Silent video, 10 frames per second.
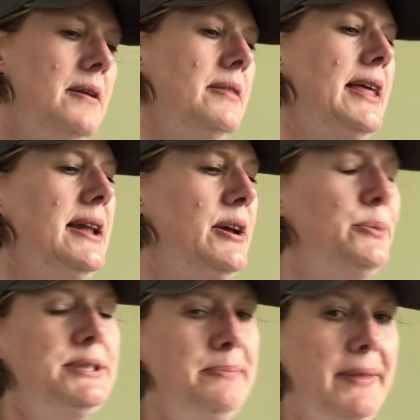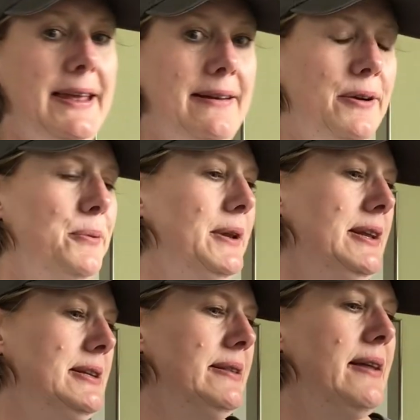That helped him think when he
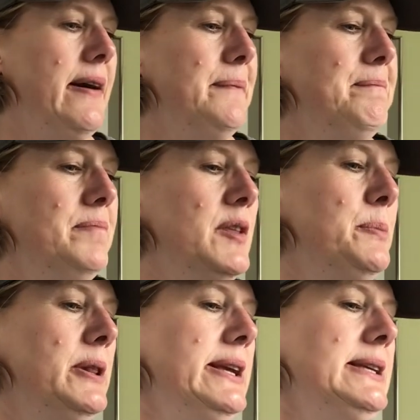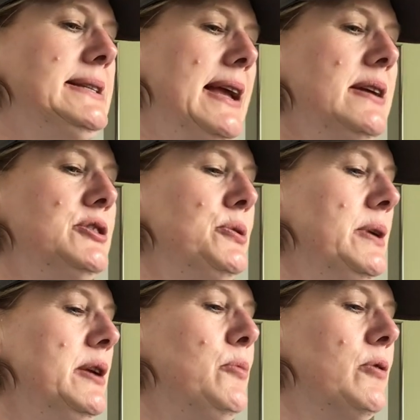did that. The police can't do
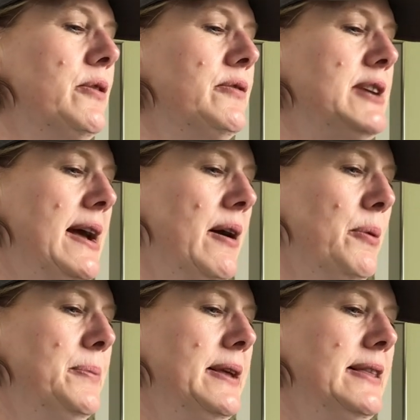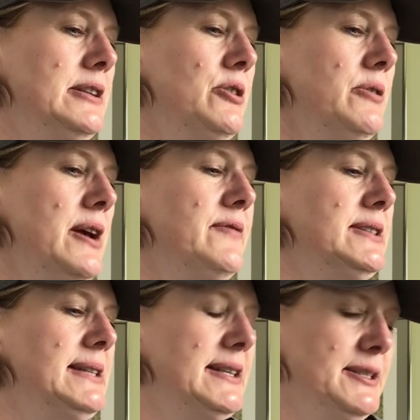any more to help, and they don't have a
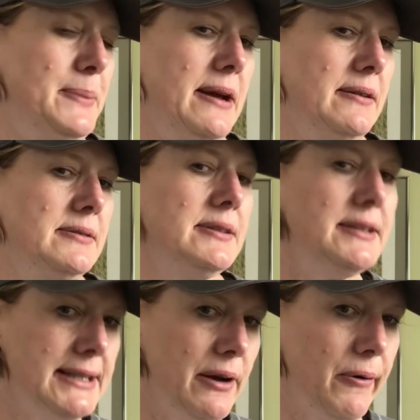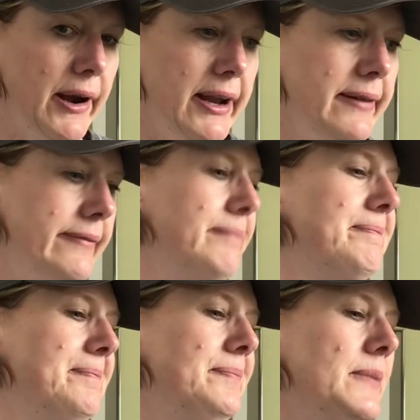suspect. Is that right?
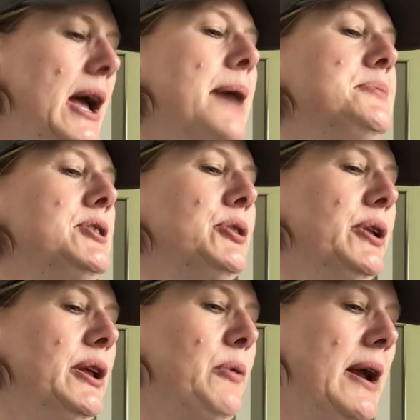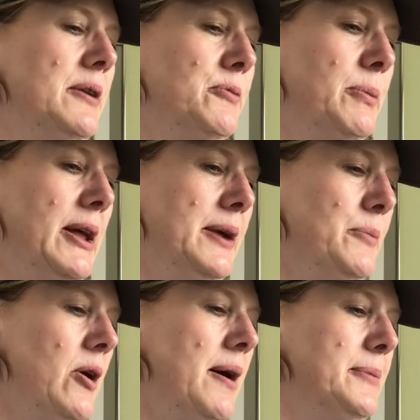Absolutely right, replied
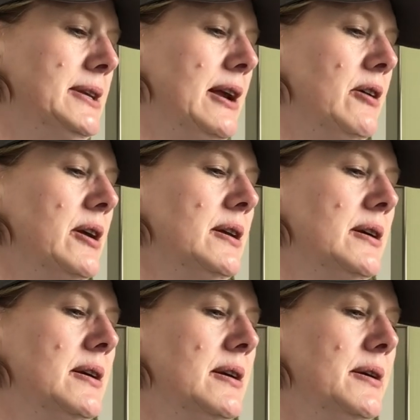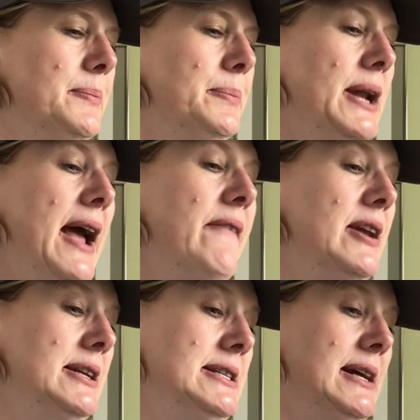Mohammed Carrot. But I have an
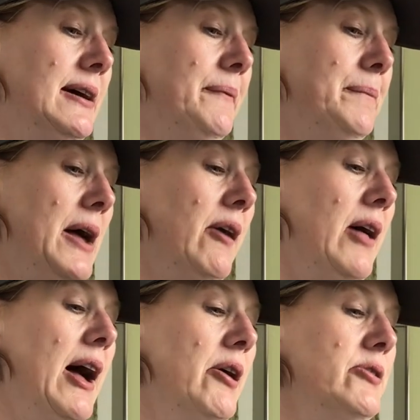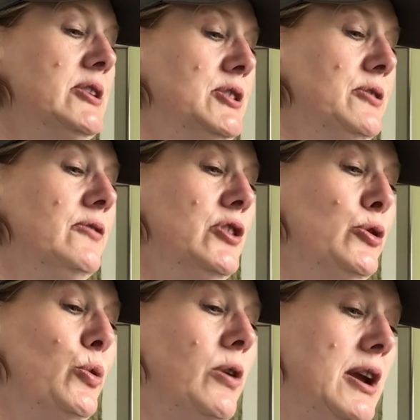idea. I'll hire the 2 of you to
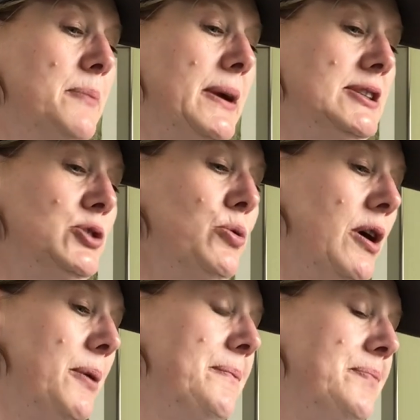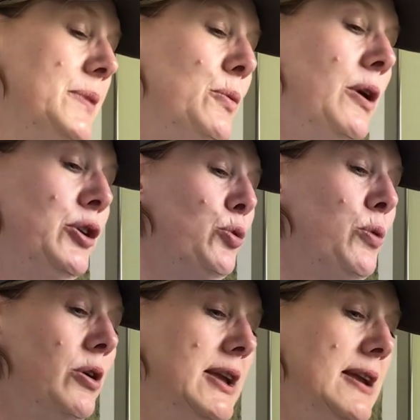work in my store. While
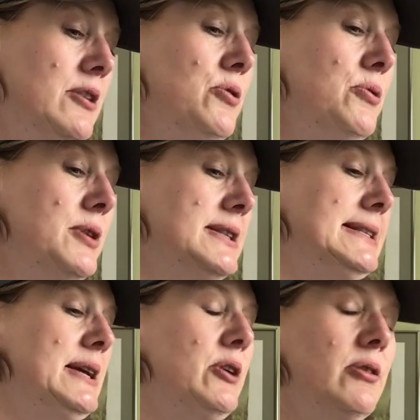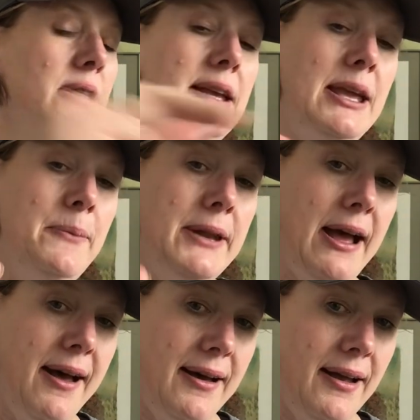working, you can secretly keep an
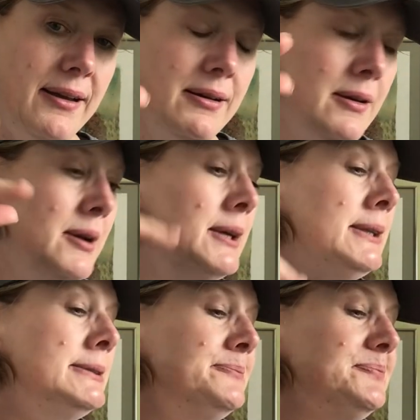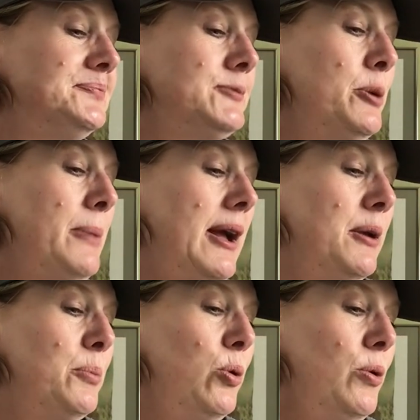eye on my
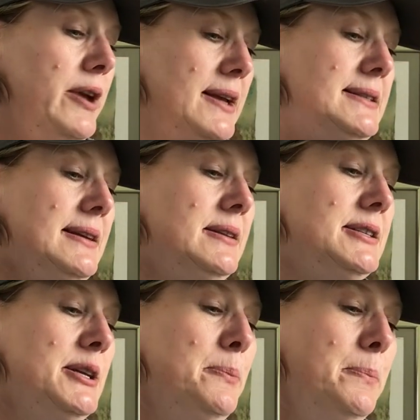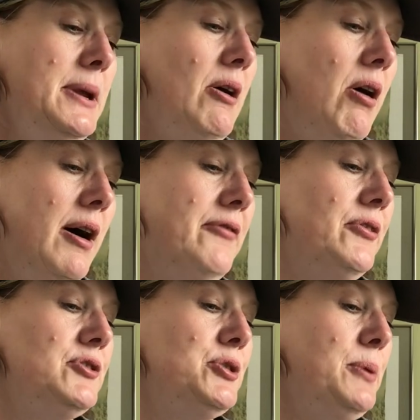employees and tip me off
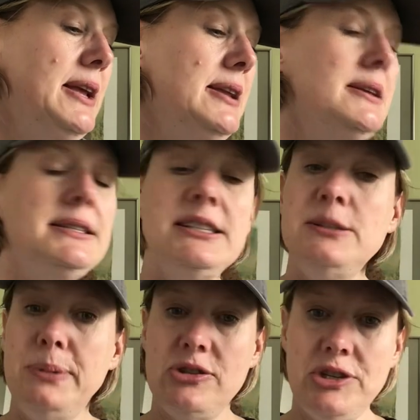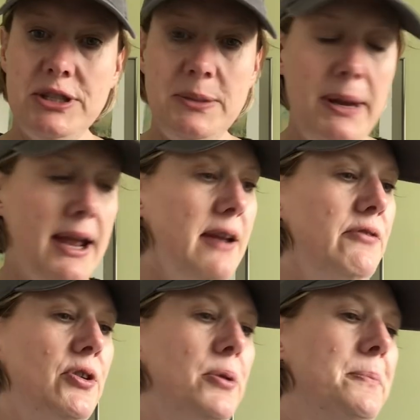to any suspicious
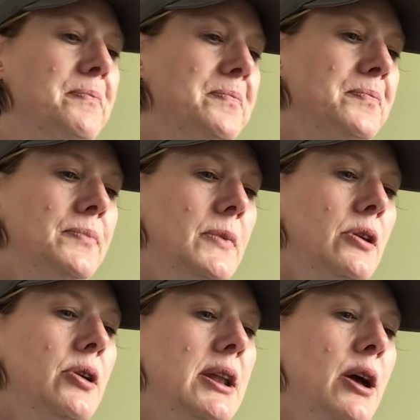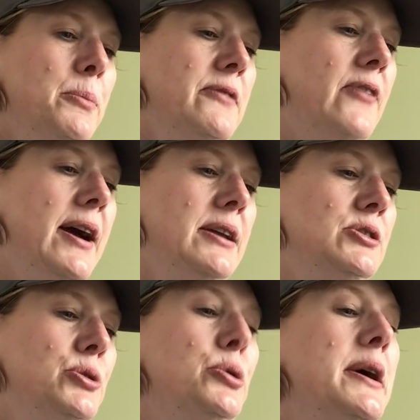behavior. You can help me find
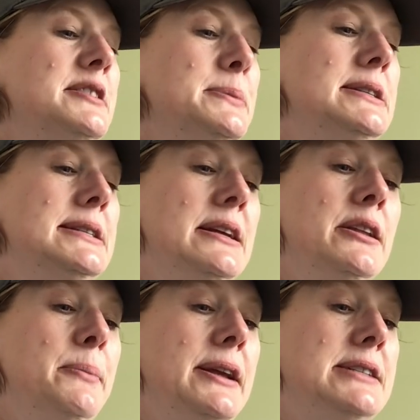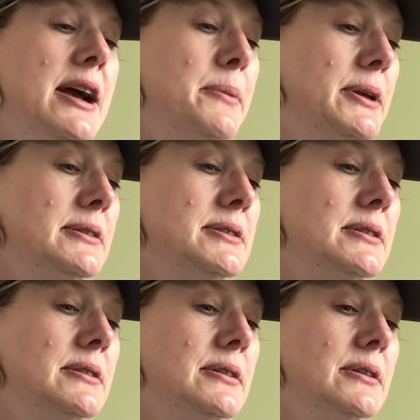who has been stealing my diamonds.
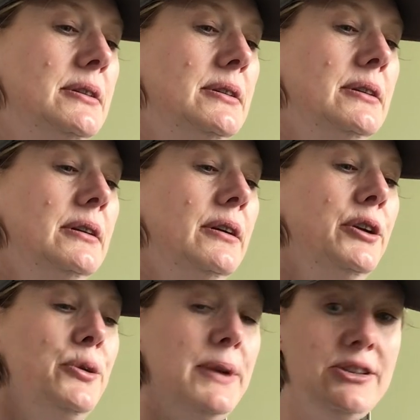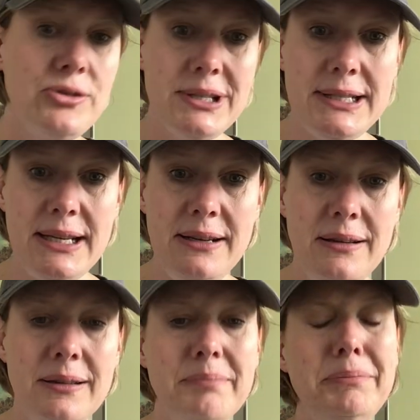Are you interested?
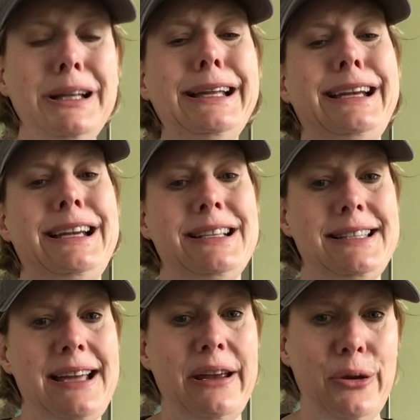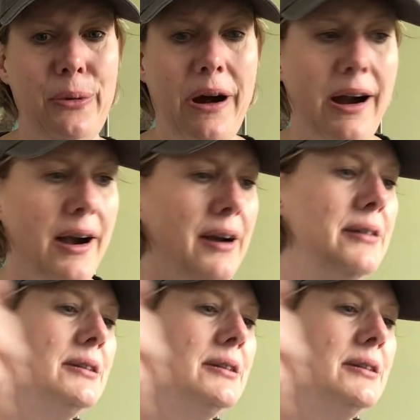Please say you are.